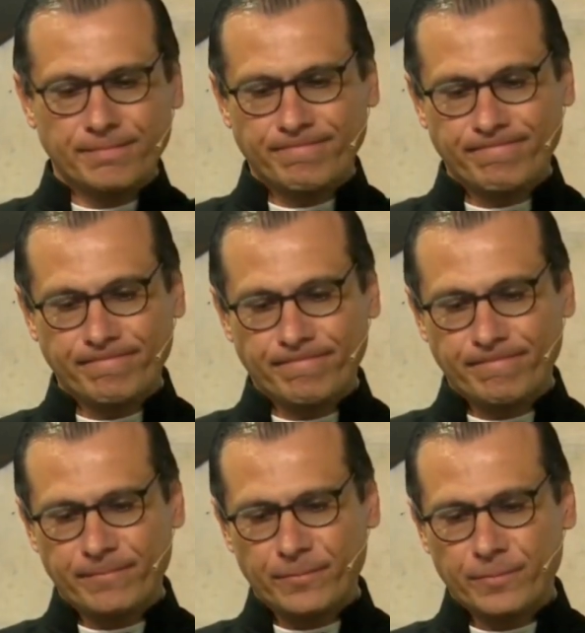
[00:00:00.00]

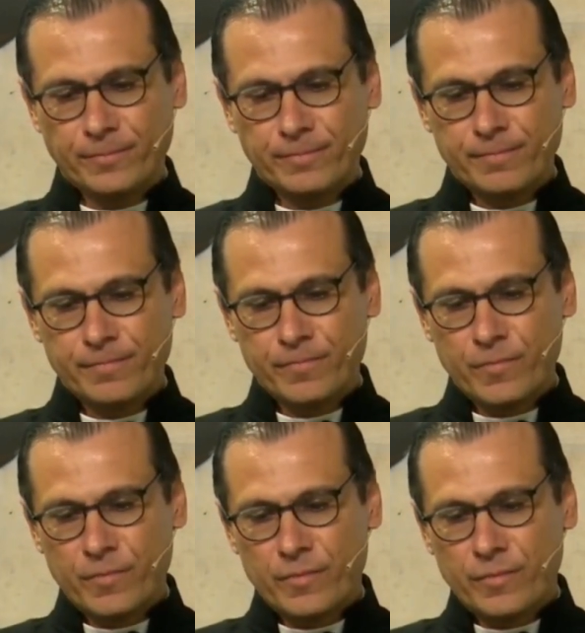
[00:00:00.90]

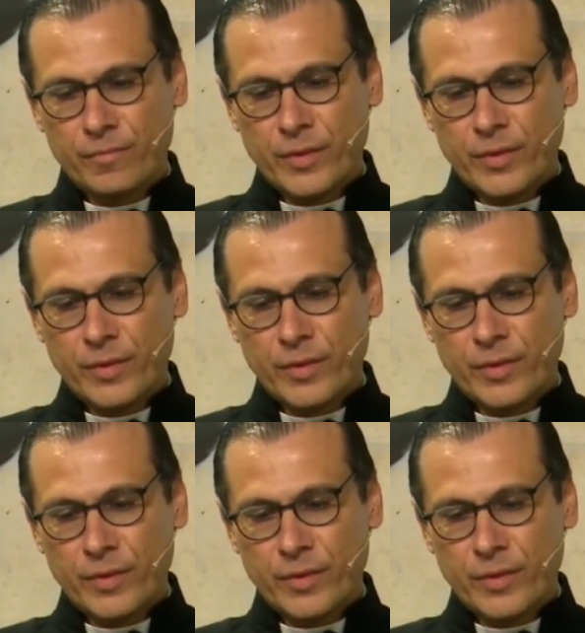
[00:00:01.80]
(silence)